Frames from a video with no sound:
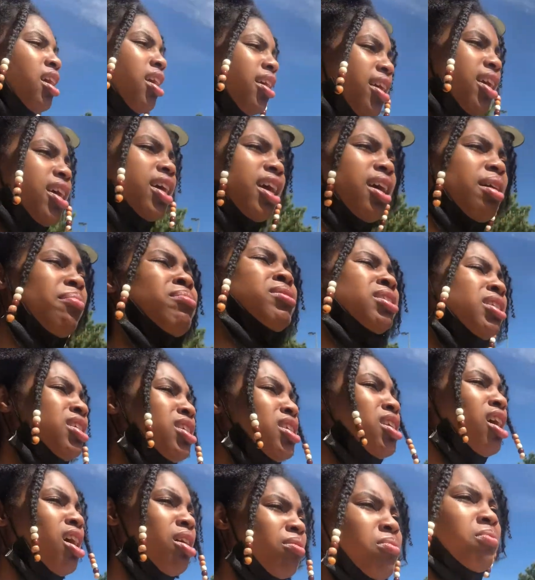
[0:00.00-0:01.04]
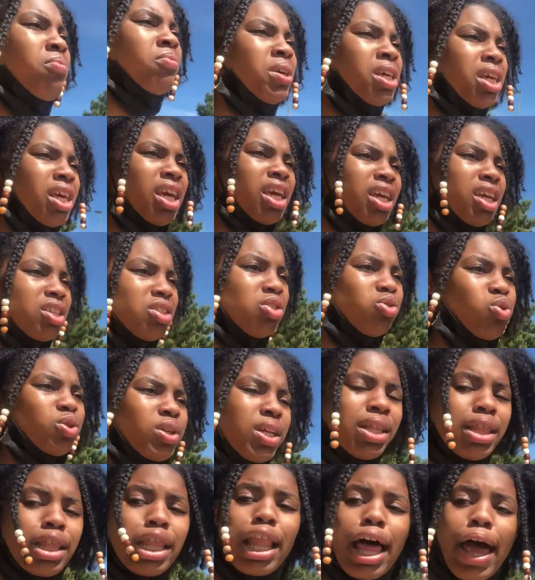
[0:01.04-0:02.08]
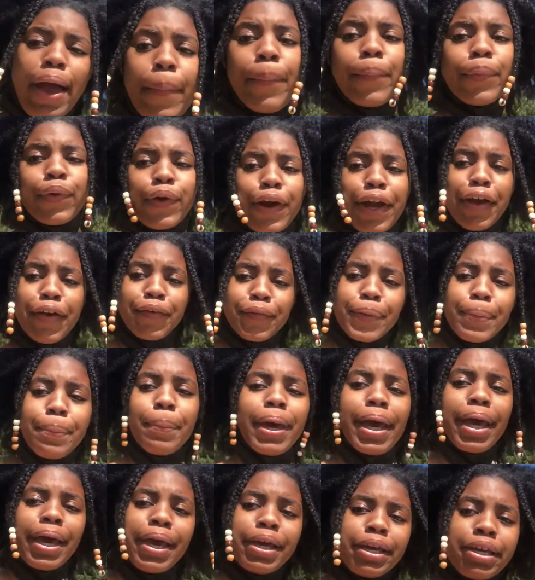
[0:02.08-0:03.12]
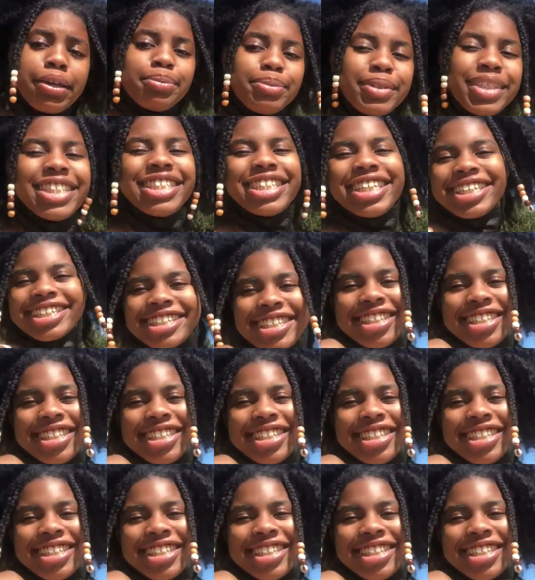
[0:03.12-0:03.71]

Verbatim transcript: All right, I'm gonna see y'all when we get into the library, babes.